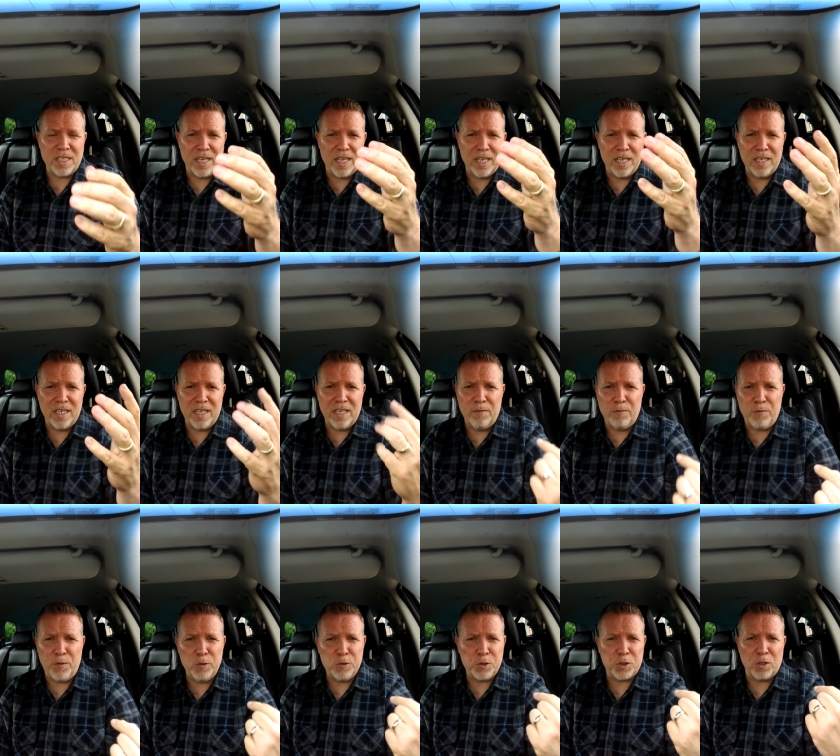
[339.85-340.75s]
And in
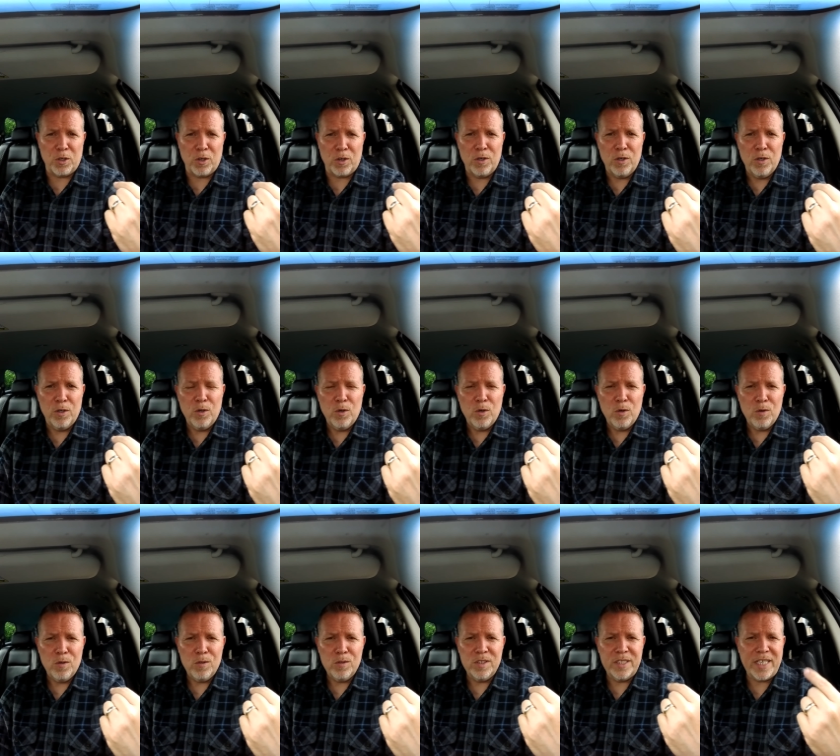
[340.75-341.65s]
future
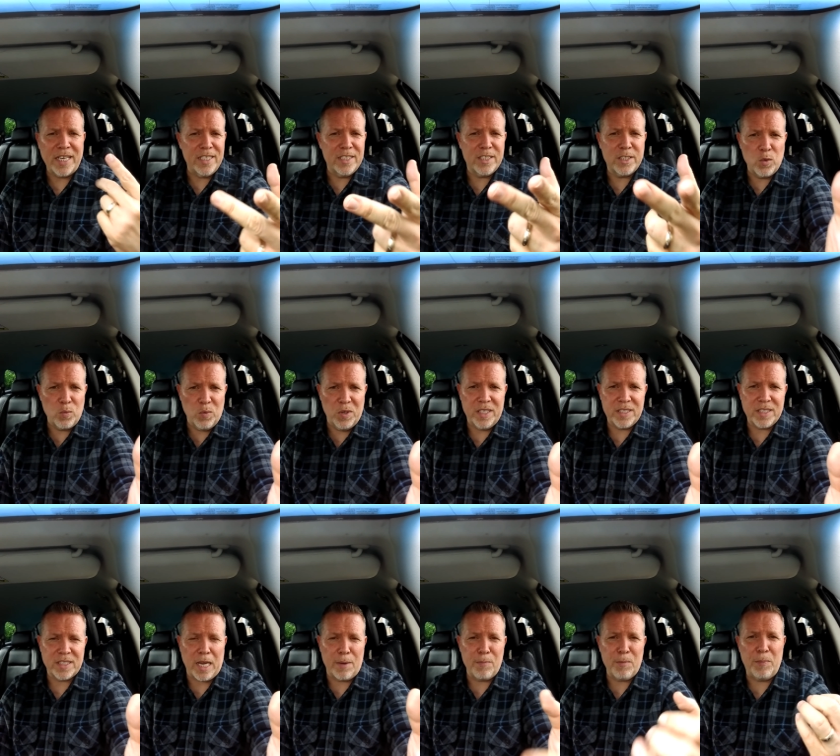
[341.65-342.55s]
days and
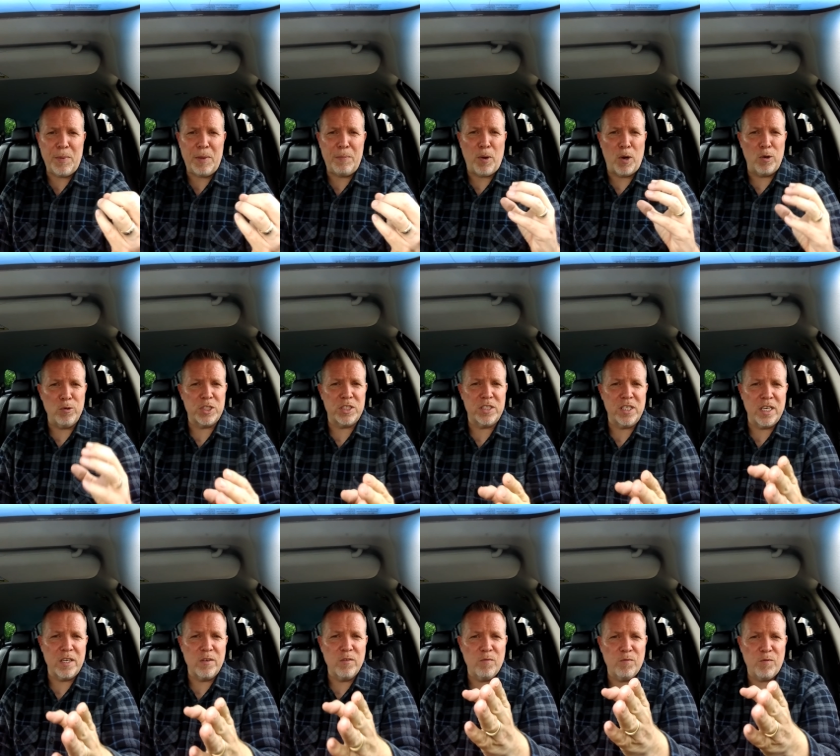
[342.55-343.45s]
weeks, I'm going to be
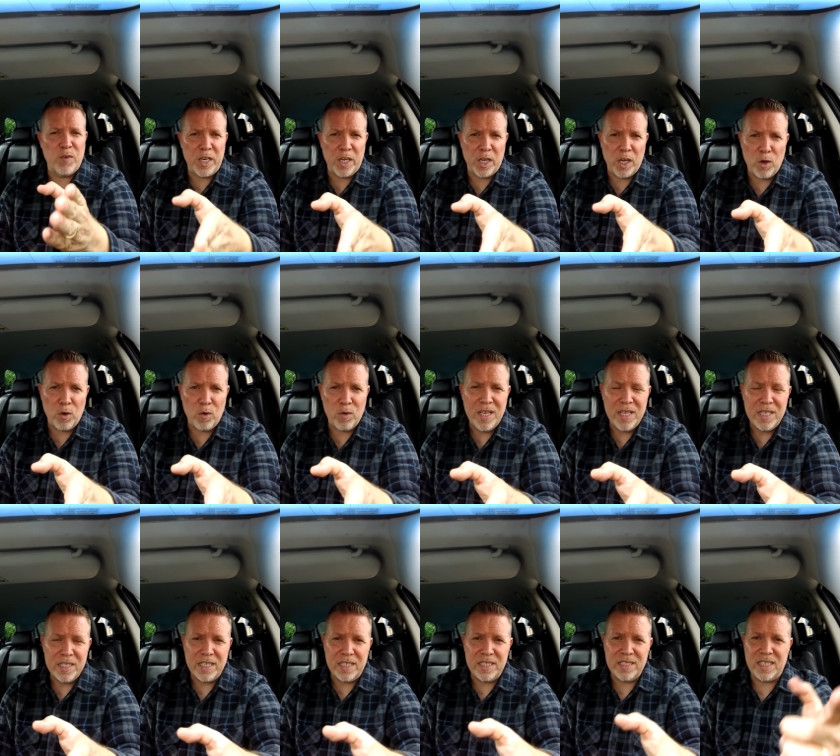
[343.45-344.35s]
posting video
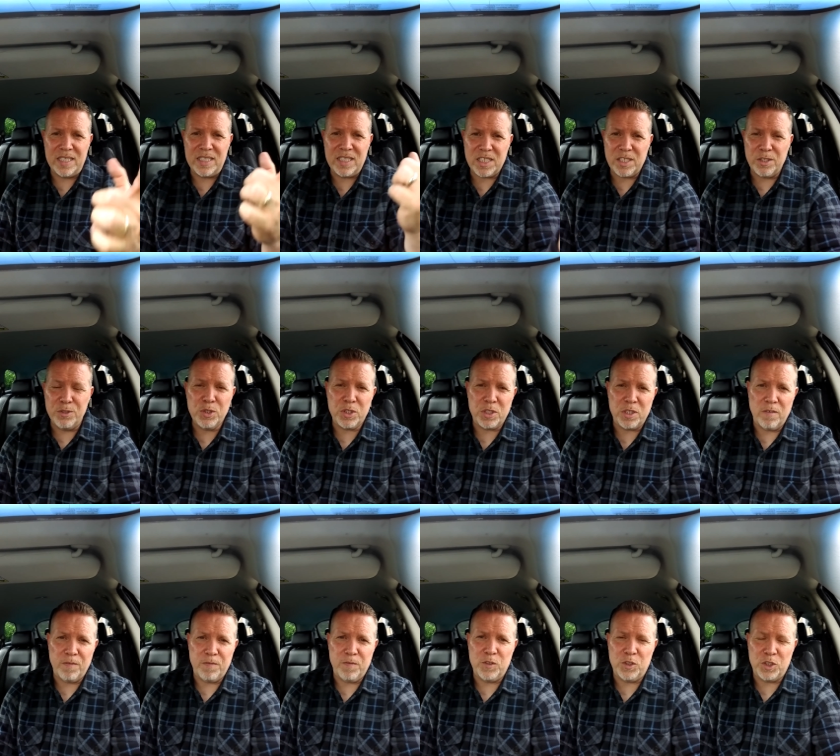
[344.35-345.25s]
that is
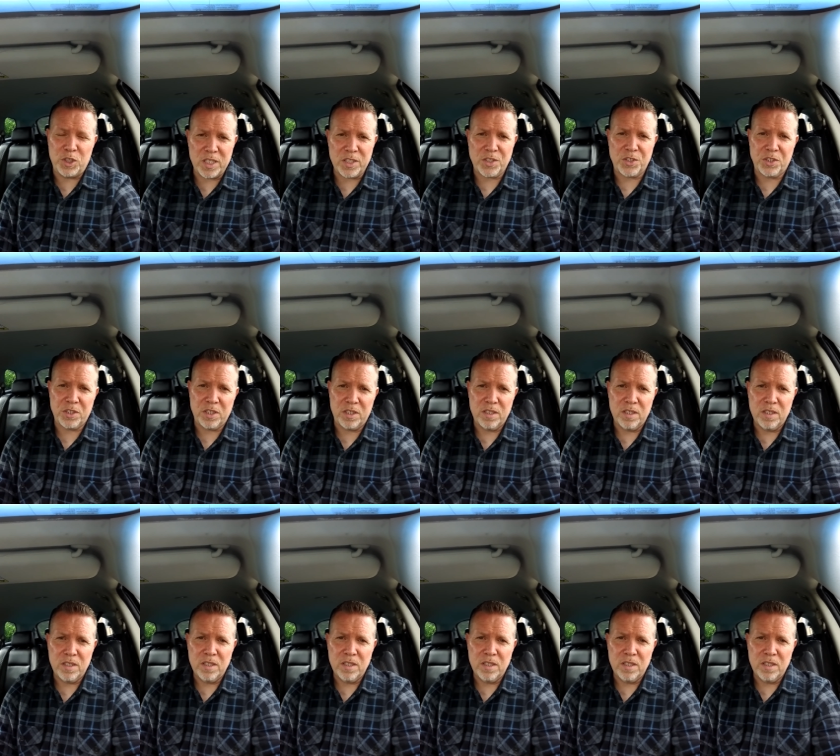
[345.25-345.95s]
exclusive just